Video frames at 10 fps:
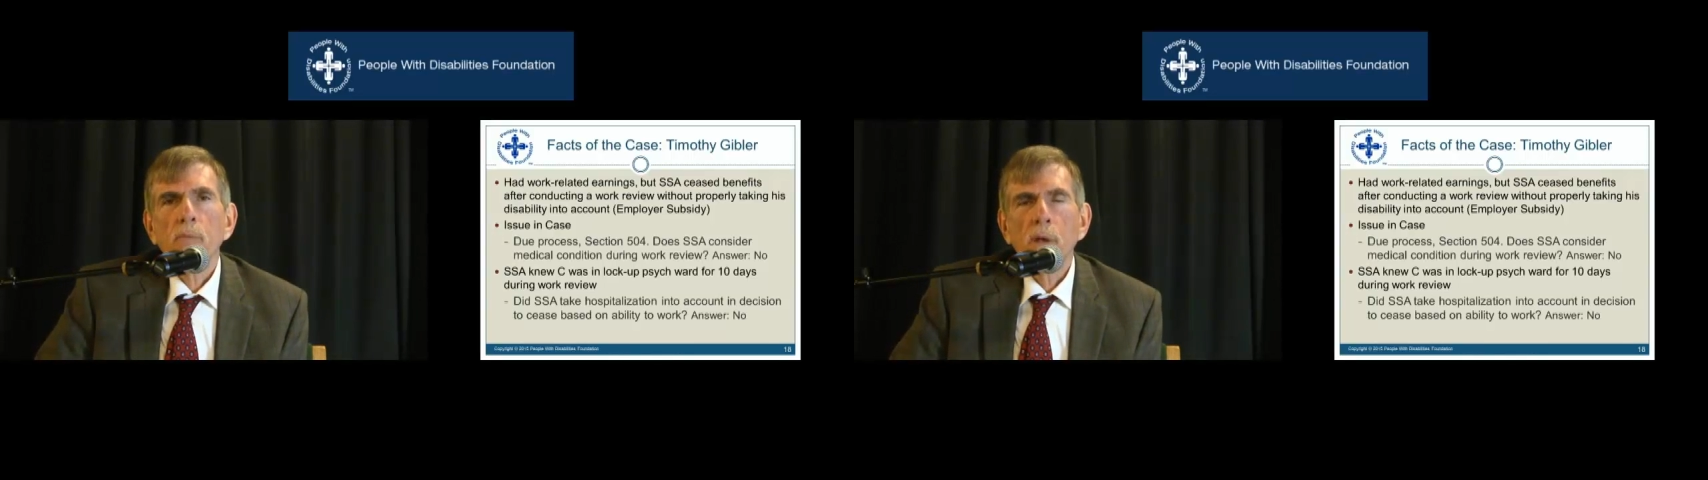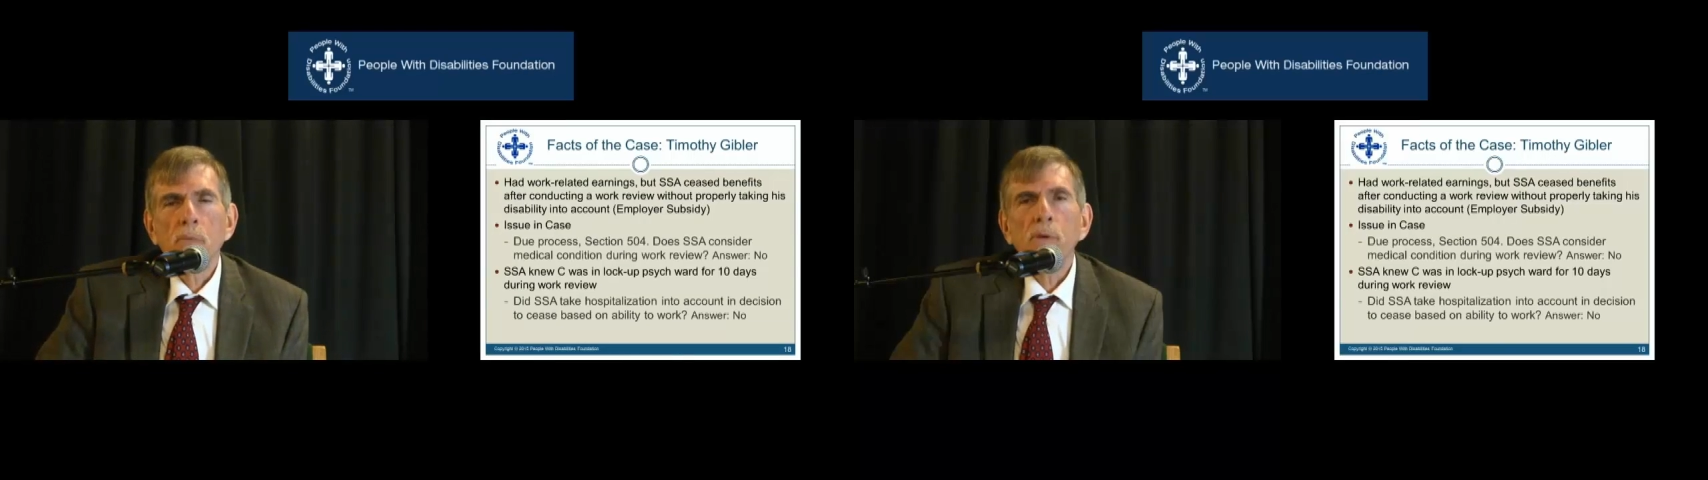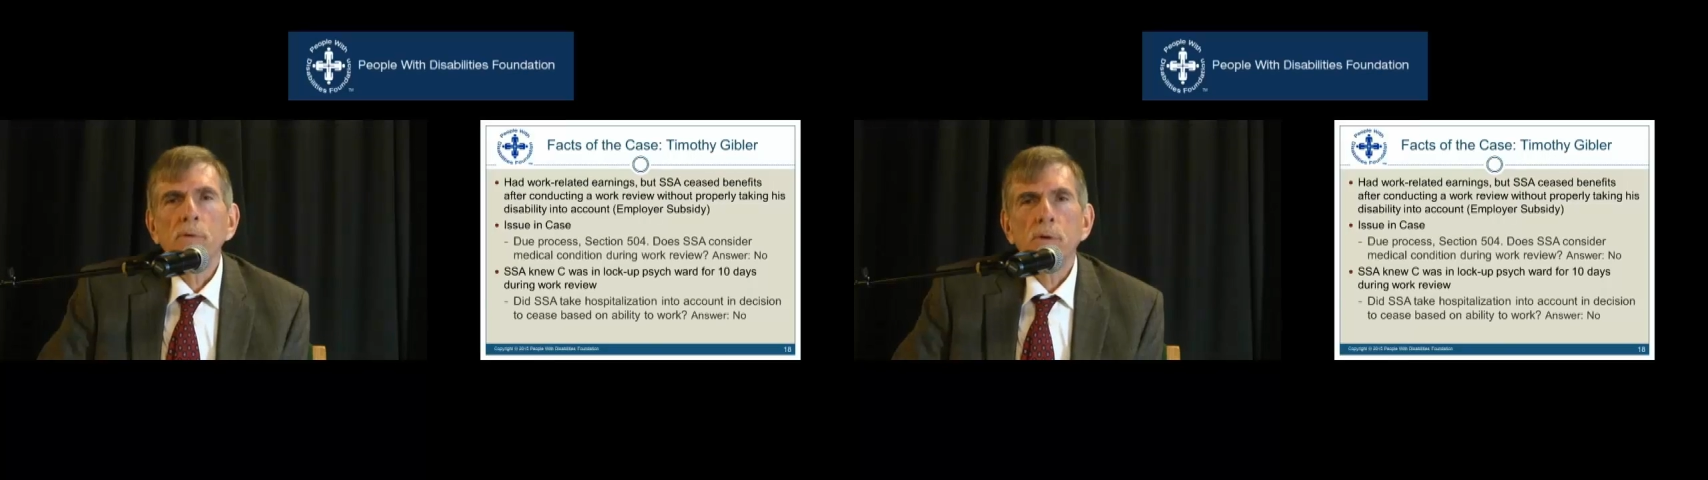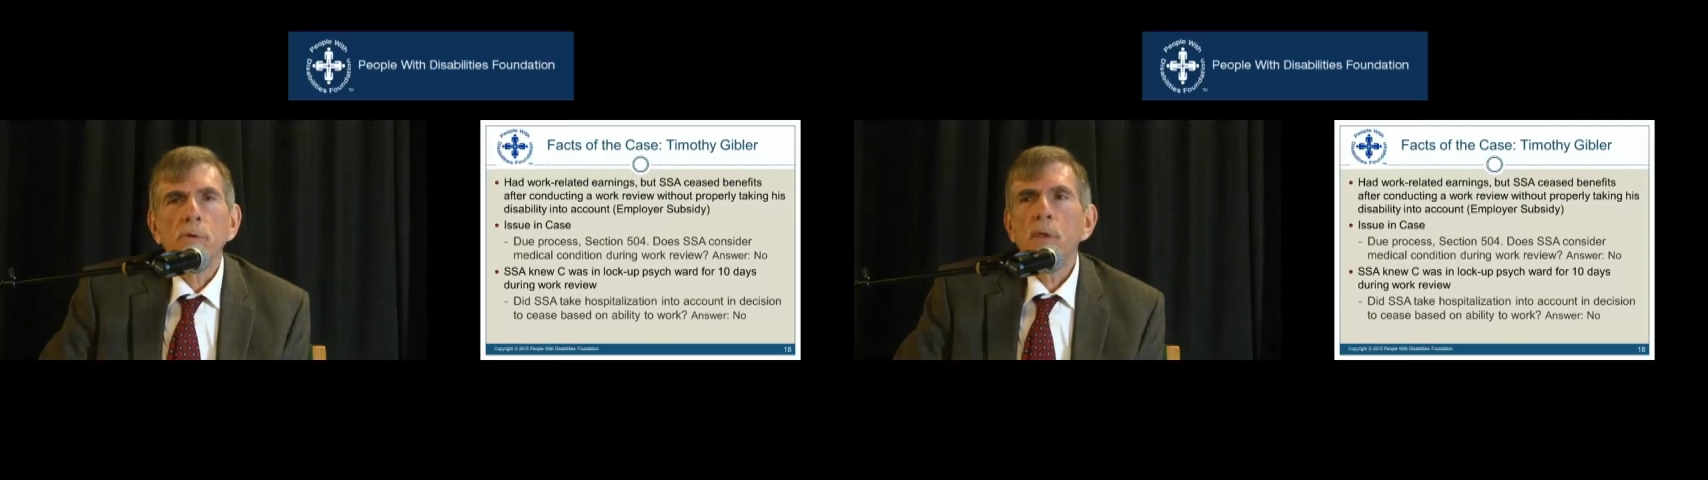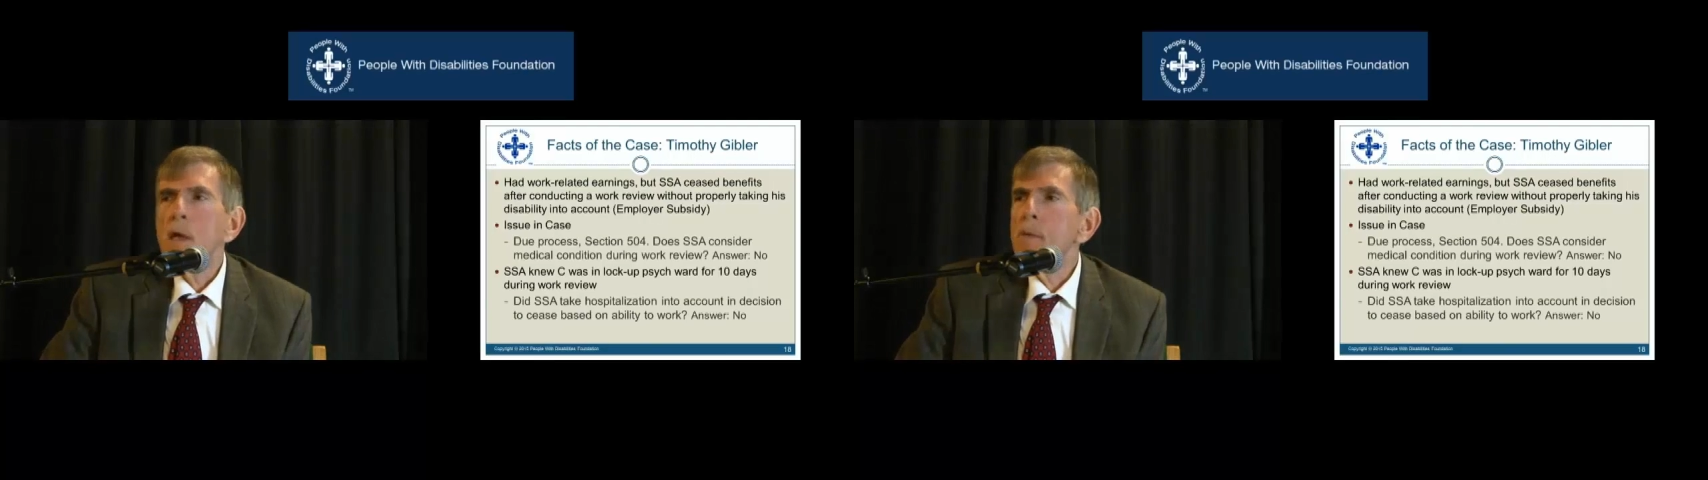people who
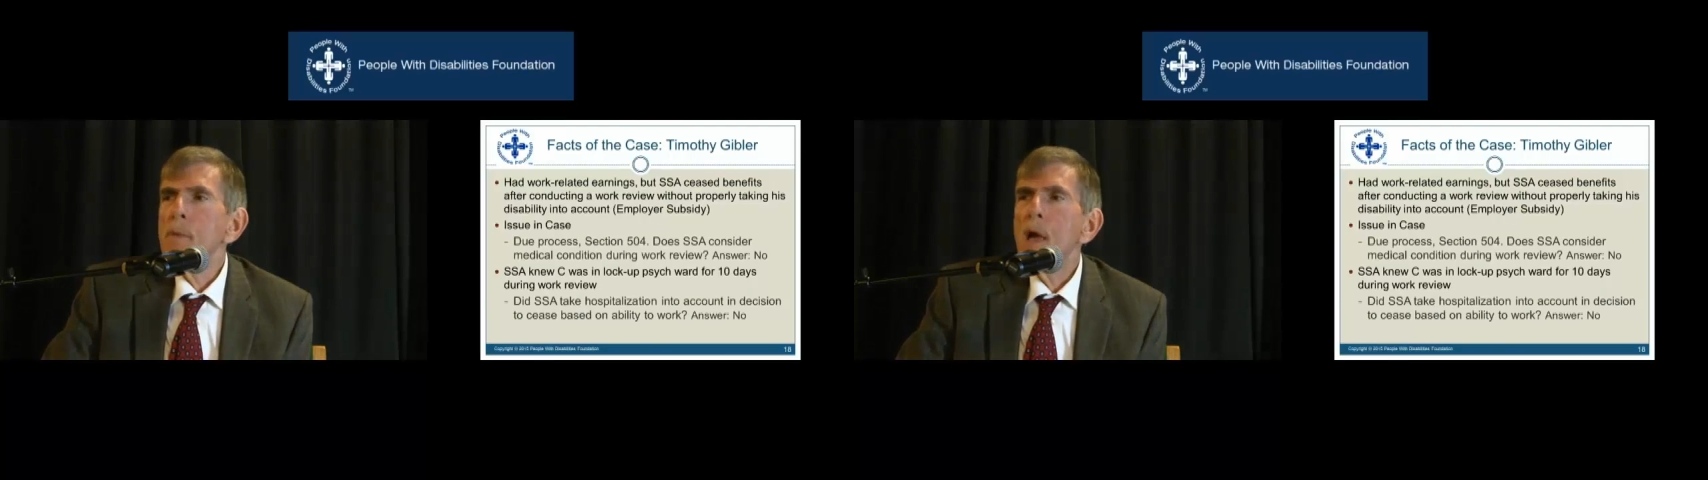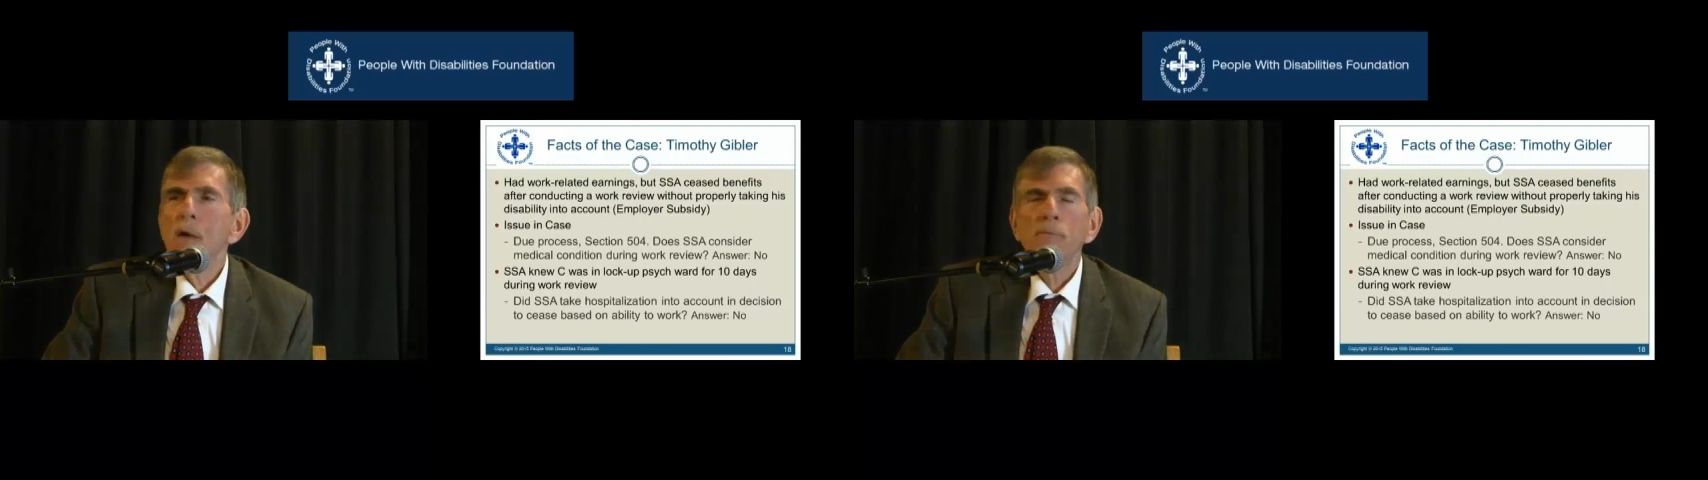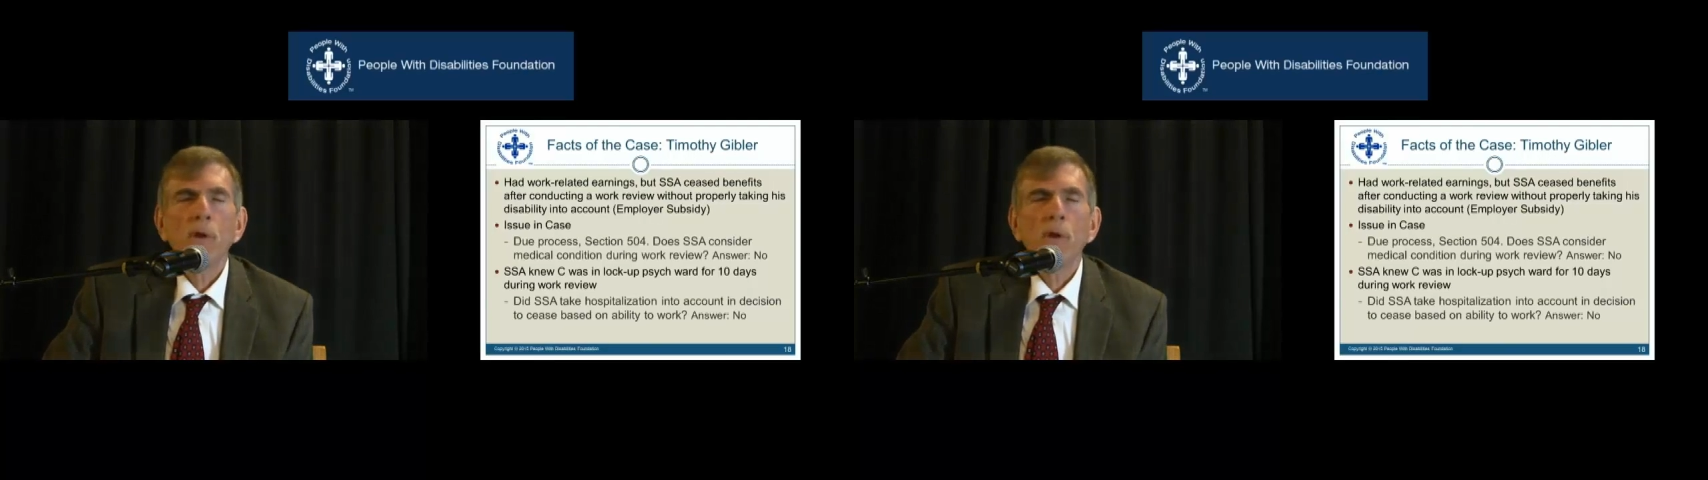do them have